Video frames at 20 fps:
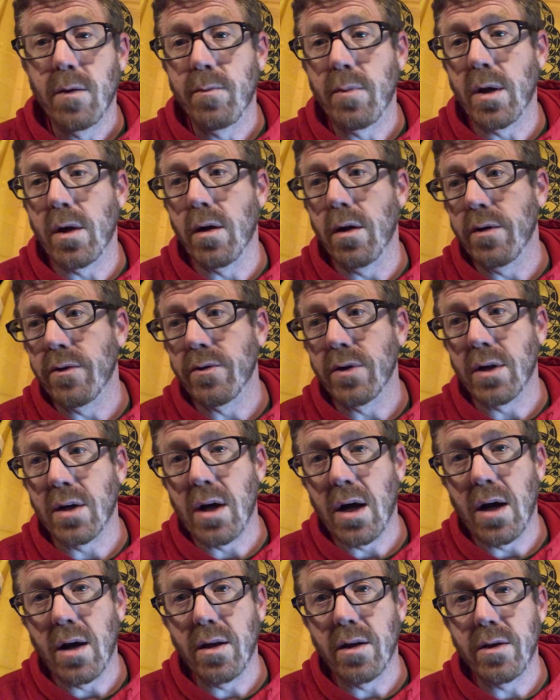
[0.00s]
Because in
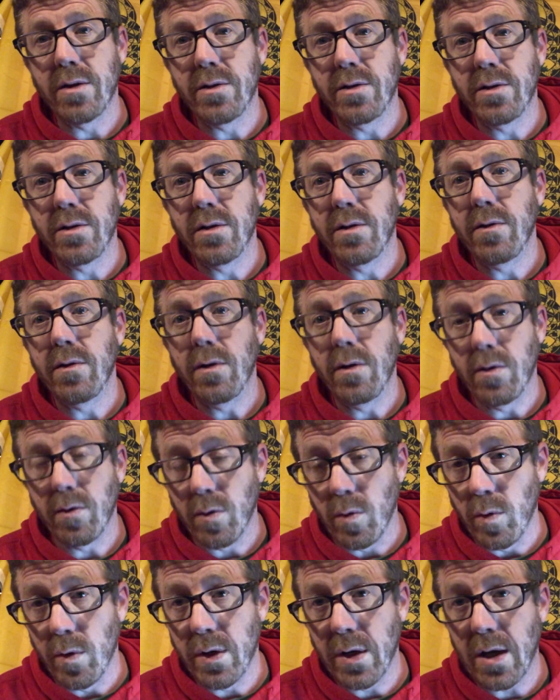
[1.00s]
college,
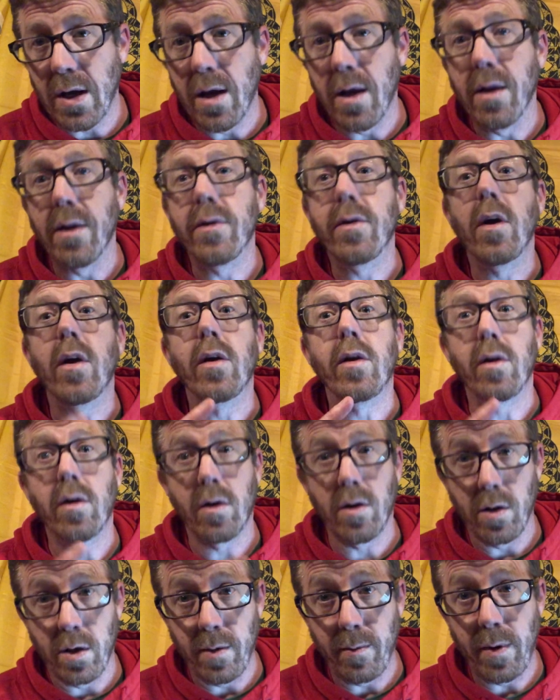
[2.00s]
you're going to college,
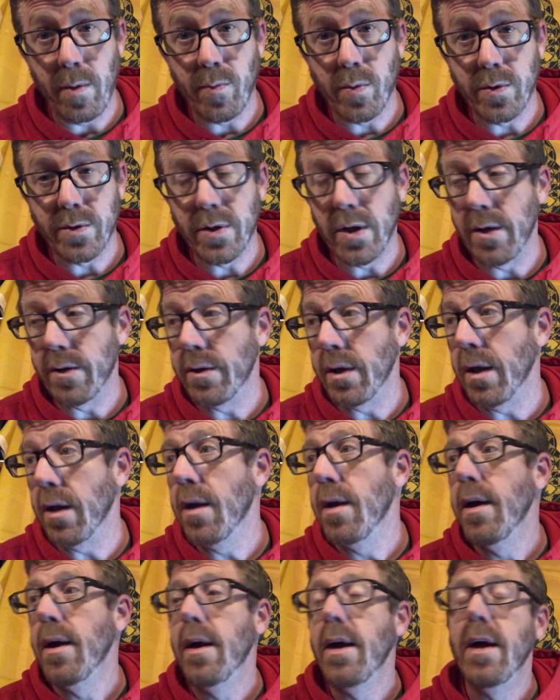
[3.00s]
you're going to be presenting.
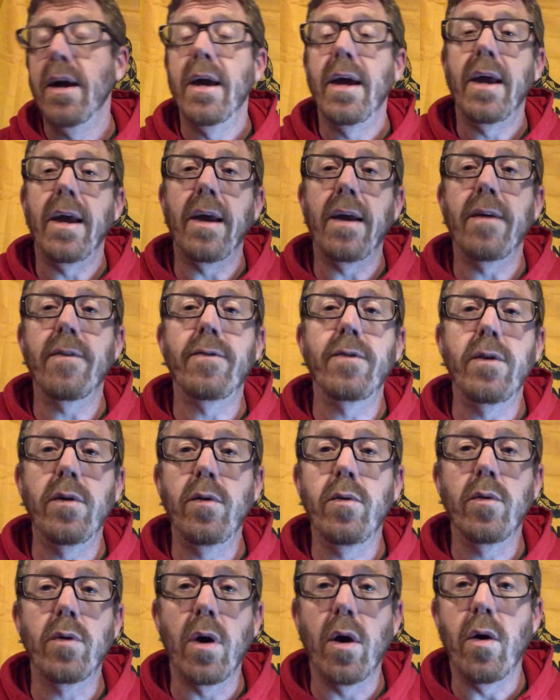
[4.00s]
If
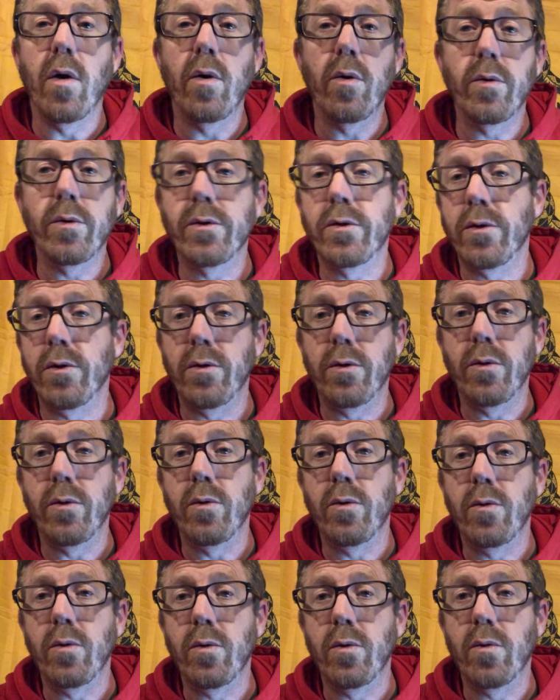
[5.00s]
you go
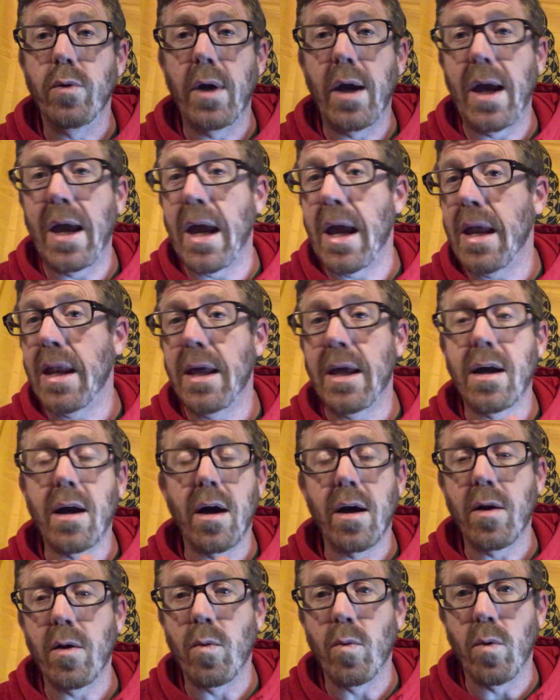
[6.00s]
to any
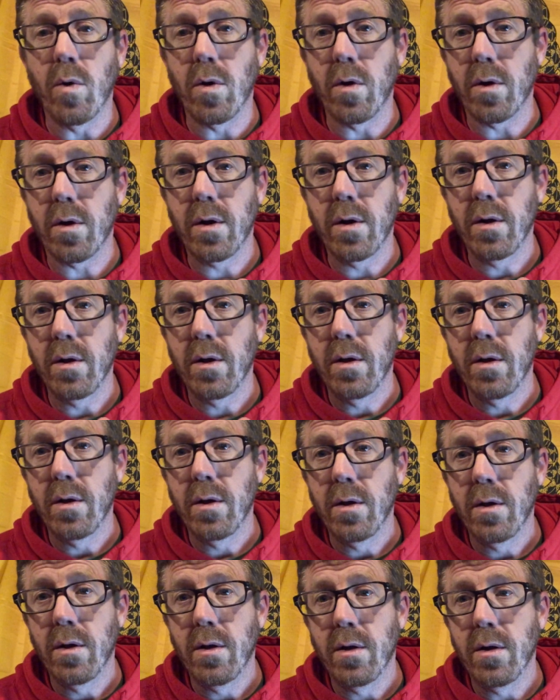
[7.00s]
kind of work
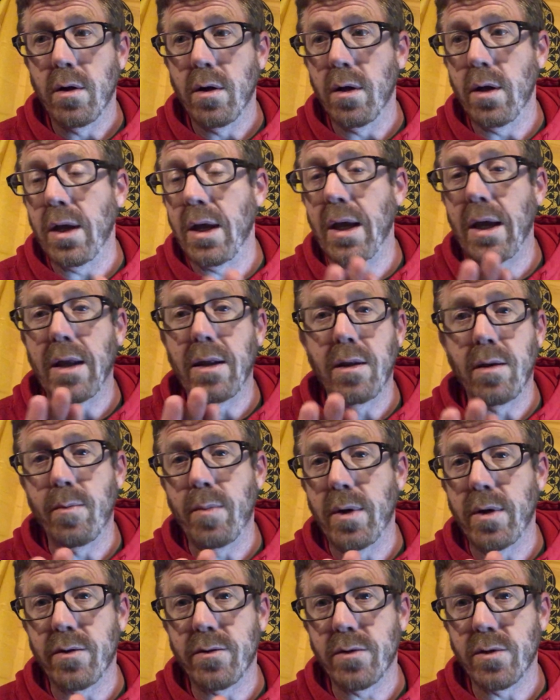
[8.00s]
in the
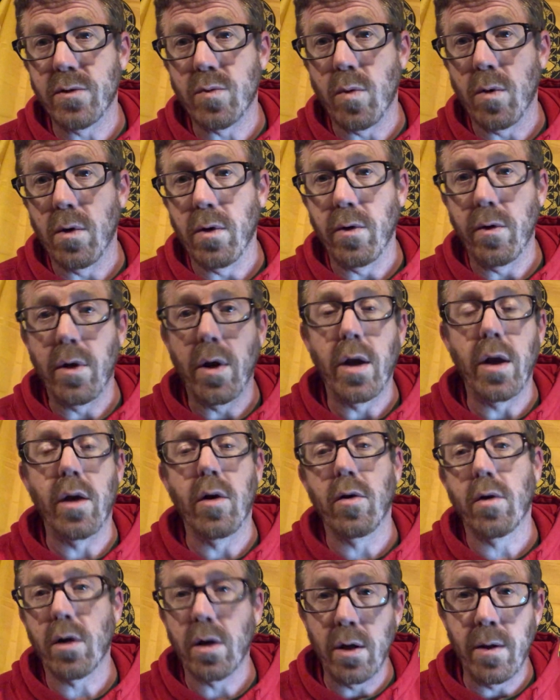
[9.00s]
business world.
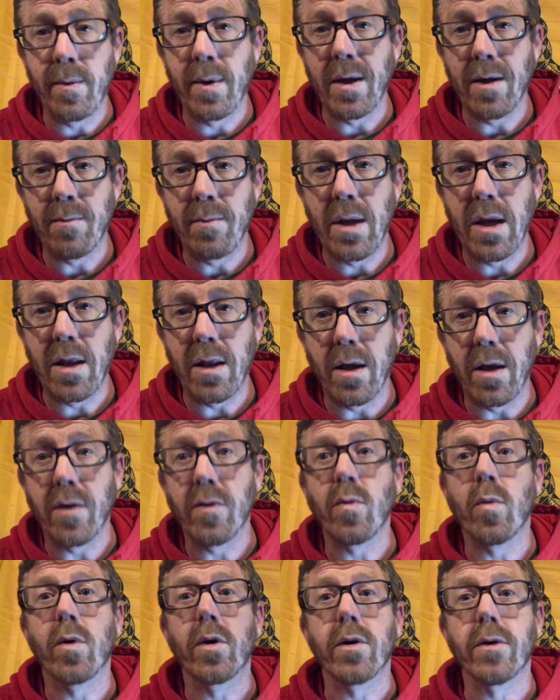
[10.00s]
You're going to be at
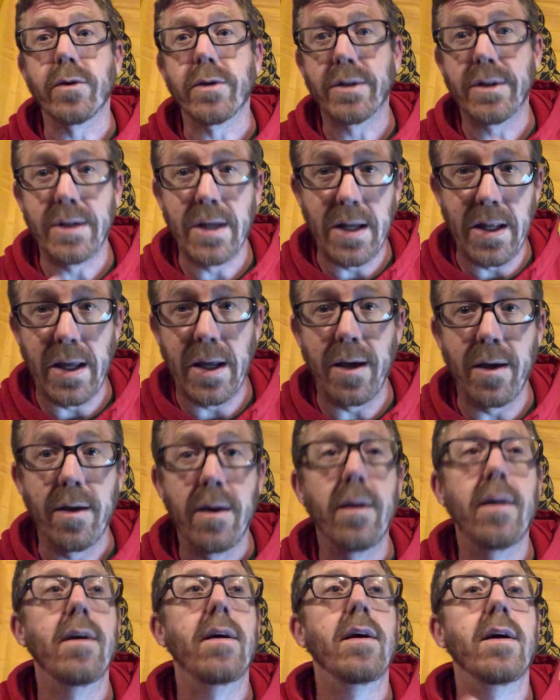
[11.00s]
meetings where you're sitting,
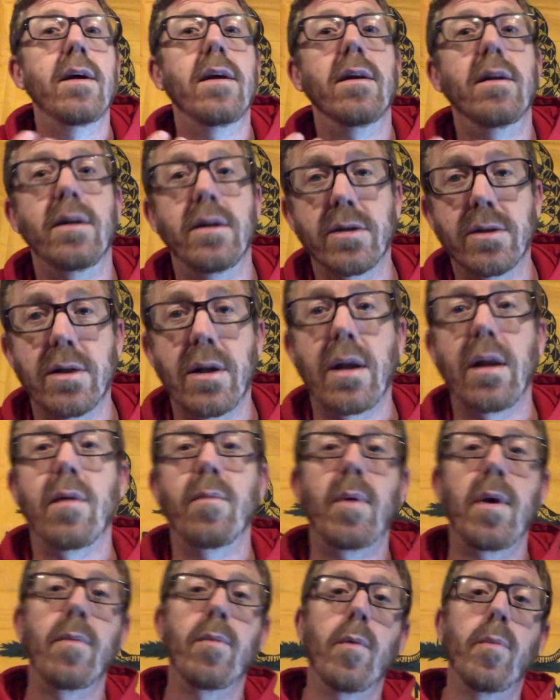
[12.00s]
listening to
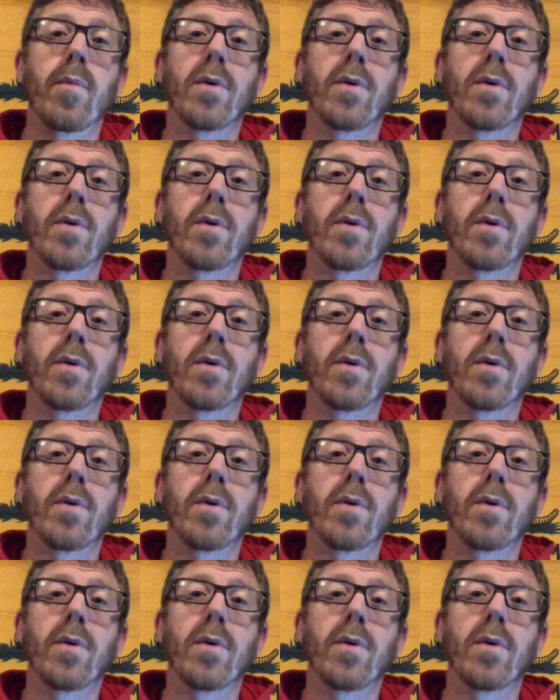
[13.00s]
people